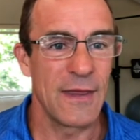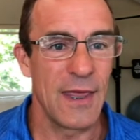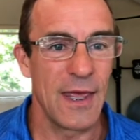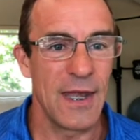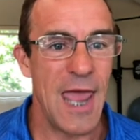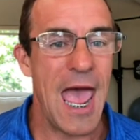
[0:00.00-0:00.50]

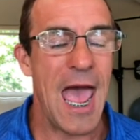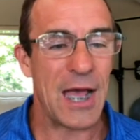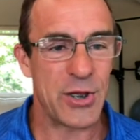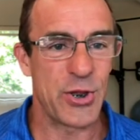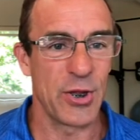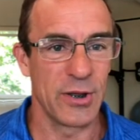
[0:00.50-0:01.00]
an
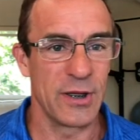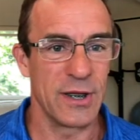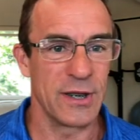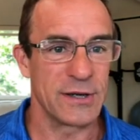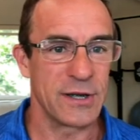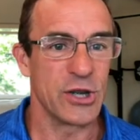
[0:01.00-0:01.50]

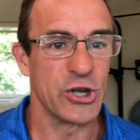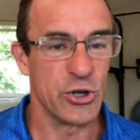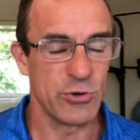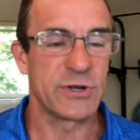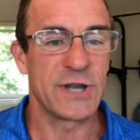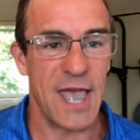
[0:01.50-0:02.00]
excellent
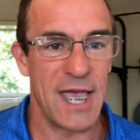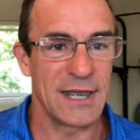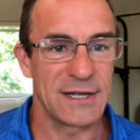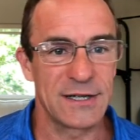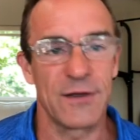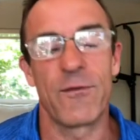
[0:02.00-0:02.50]
use
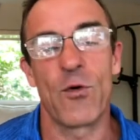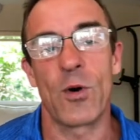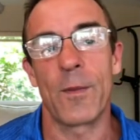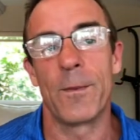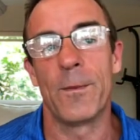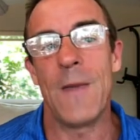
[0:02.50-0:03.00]
case
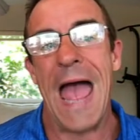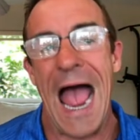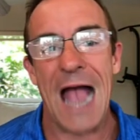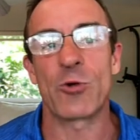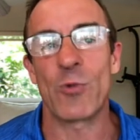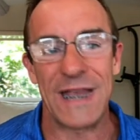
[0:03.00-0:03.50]
for
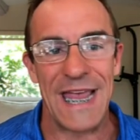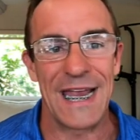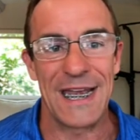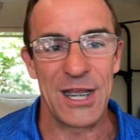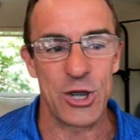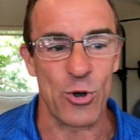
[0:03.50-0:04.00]

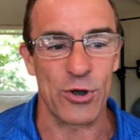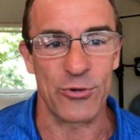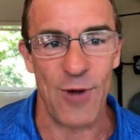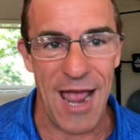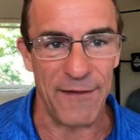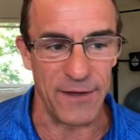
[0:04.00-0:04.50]
aggregating your
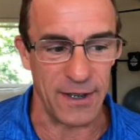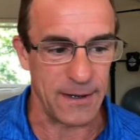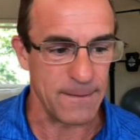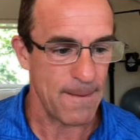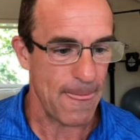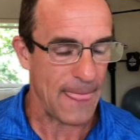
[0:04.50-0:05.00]
traffic.
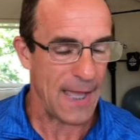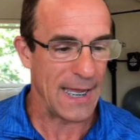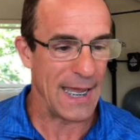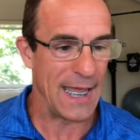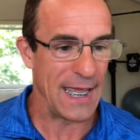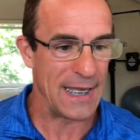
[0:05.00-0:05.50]

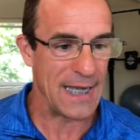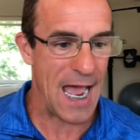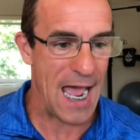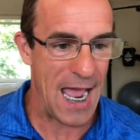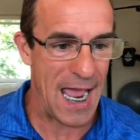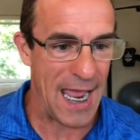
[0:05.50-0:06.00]
And
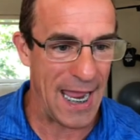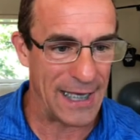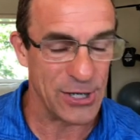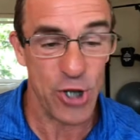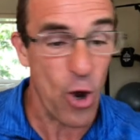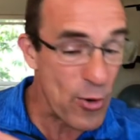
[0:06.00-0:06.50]
I
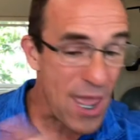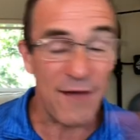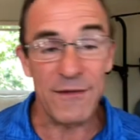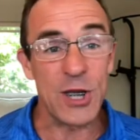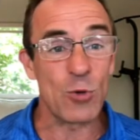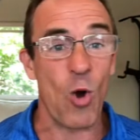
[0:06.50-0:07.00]
don't have
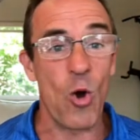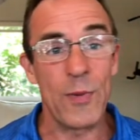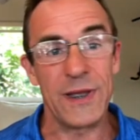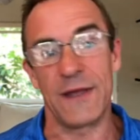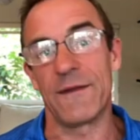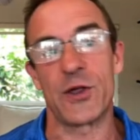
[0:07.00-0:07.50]
any
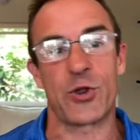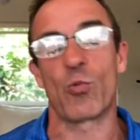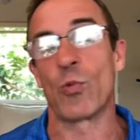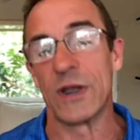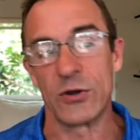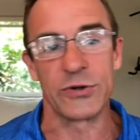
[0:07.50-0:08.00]
roaming in this
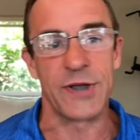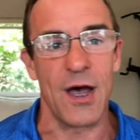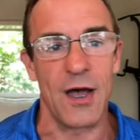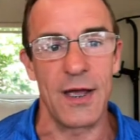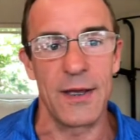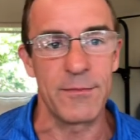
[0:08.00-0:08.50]

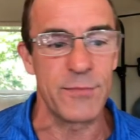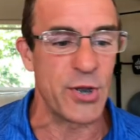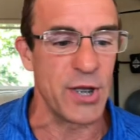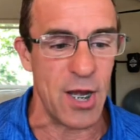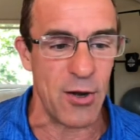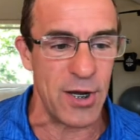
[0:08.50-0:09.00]
real-time
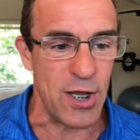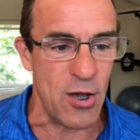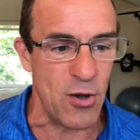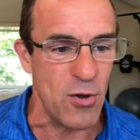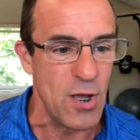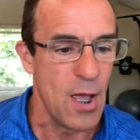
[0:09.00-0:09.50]

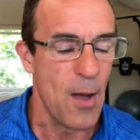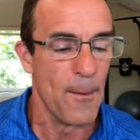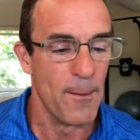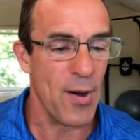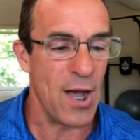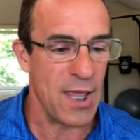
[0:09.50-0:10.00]
scenario,
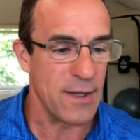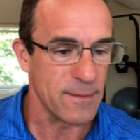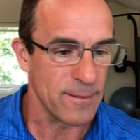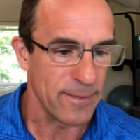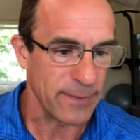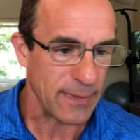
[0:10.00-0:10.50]

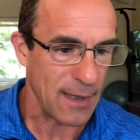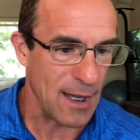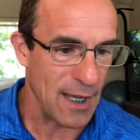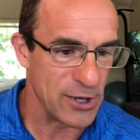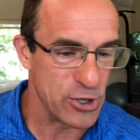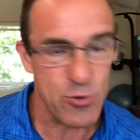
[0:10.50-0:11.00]
but
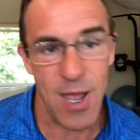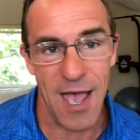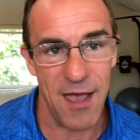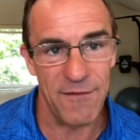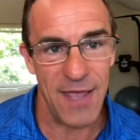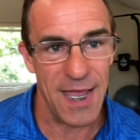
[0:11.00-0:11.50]
I do
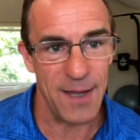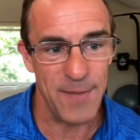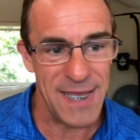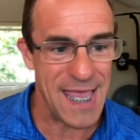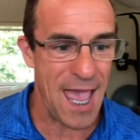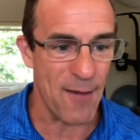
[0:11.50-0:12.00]
have a
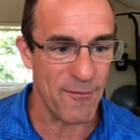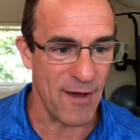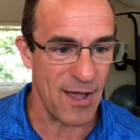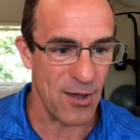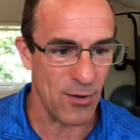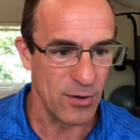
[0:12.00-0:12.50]
PCAP
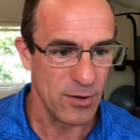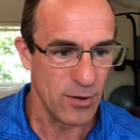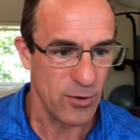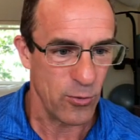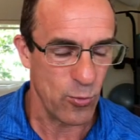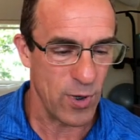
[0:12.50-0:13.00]
file
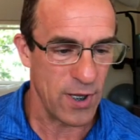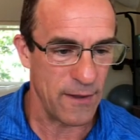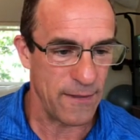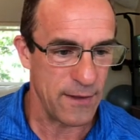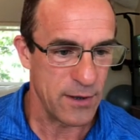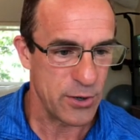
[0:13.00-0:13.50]

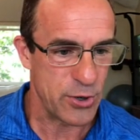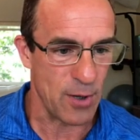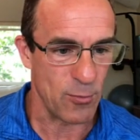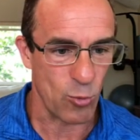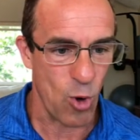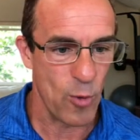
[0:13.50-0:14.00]
with
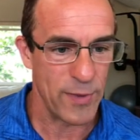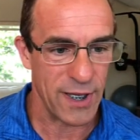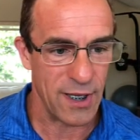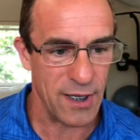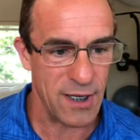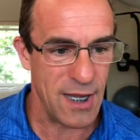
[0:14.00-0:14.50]
some roaming
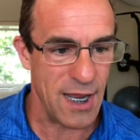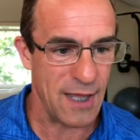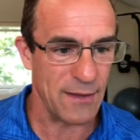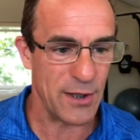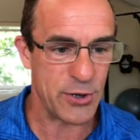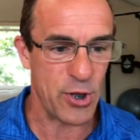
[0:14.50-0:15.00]
in it,
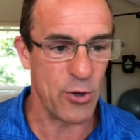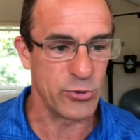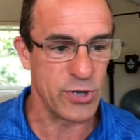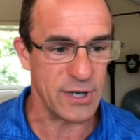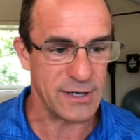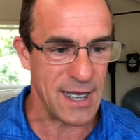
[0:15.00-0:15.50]
and let's go
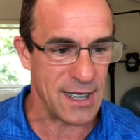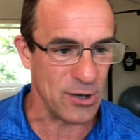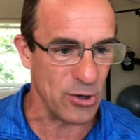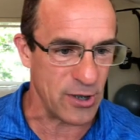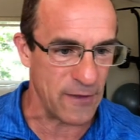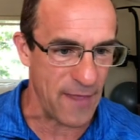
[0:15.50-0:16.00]
take a
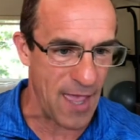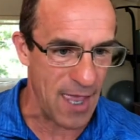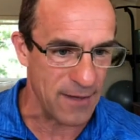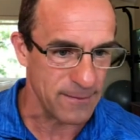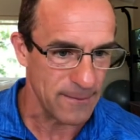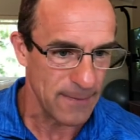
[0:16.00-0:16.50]
look at
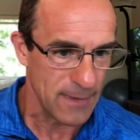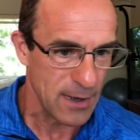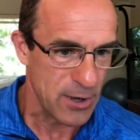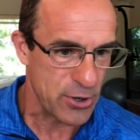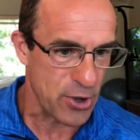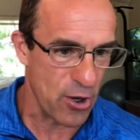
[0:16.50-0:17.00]
that.
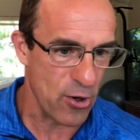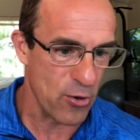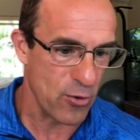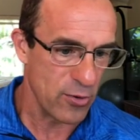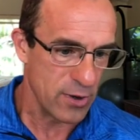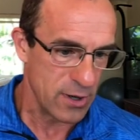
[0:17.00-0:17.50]

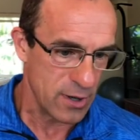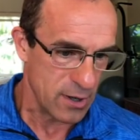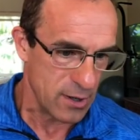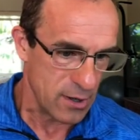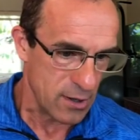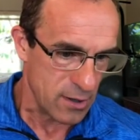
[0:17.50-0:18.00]
So
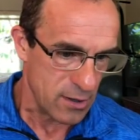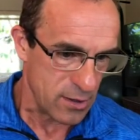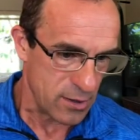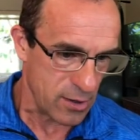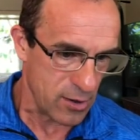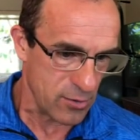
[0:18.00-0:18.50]

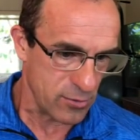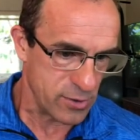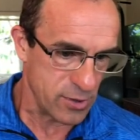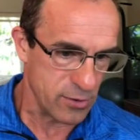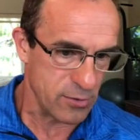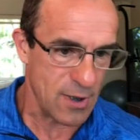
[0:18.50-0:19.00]
let's go
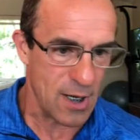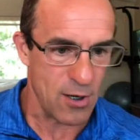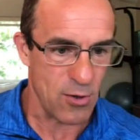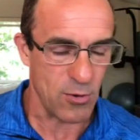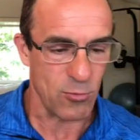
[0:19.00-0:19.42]
to our